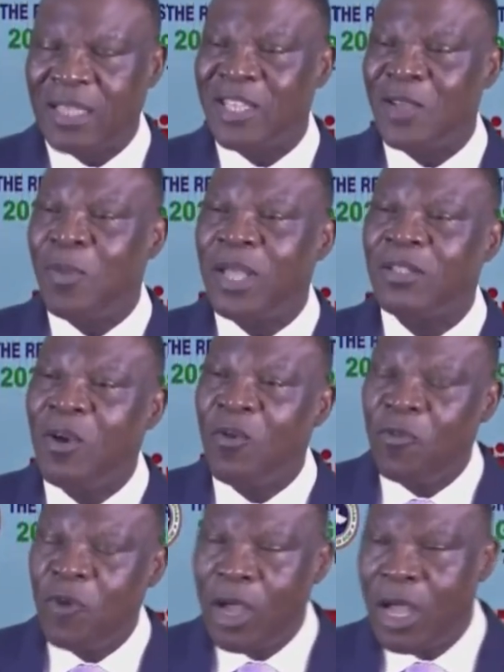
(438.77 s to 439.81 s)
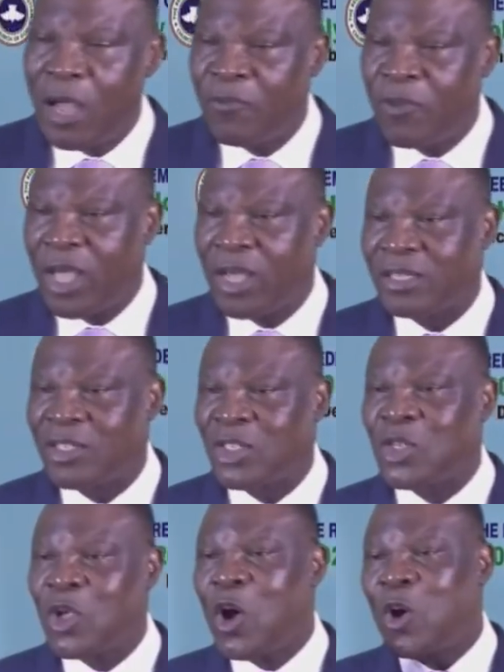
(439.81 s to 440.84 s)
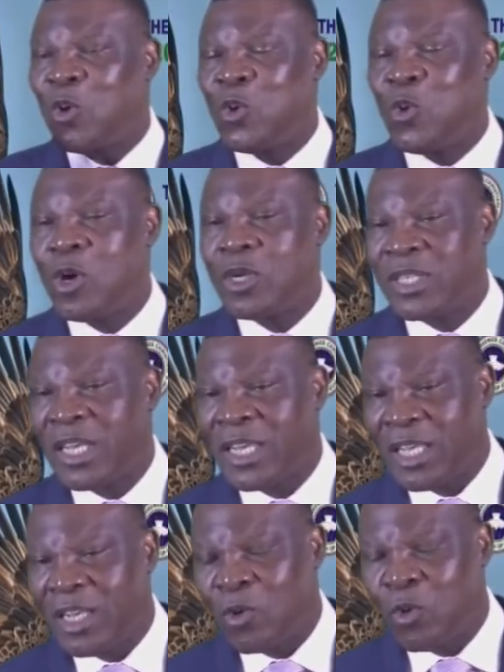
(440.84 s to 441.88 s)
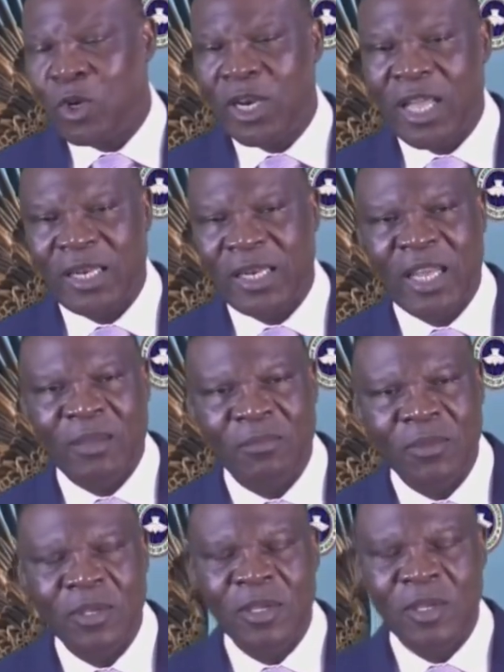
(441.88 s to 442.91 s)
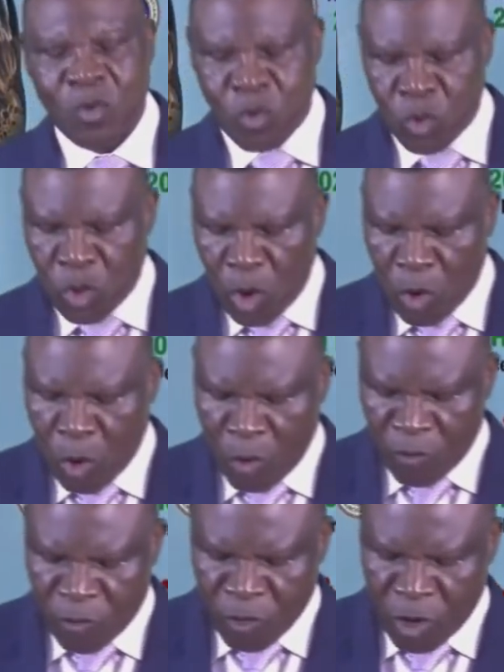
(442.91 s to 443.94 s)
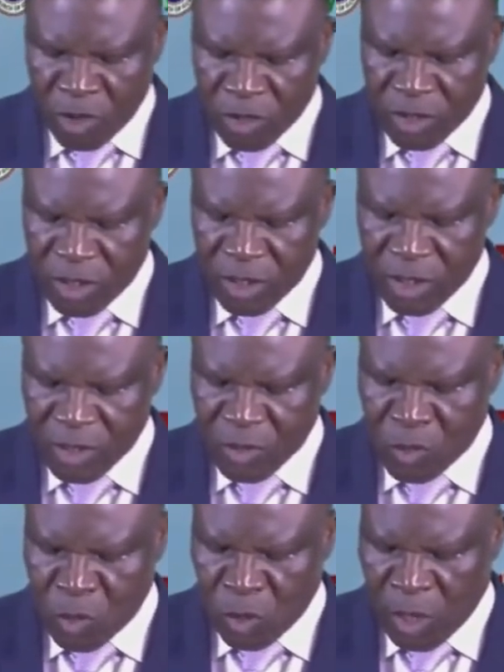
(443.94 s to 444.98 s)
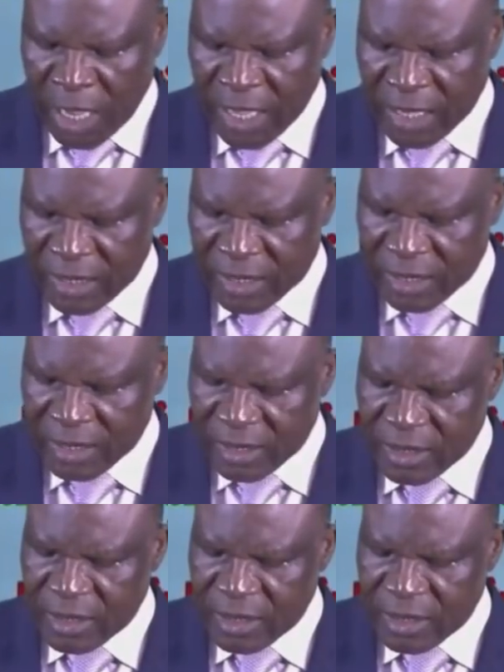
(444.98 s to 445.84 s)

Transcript: As a matter of fact, Saul, who was the king who led them, could not confront Goliath.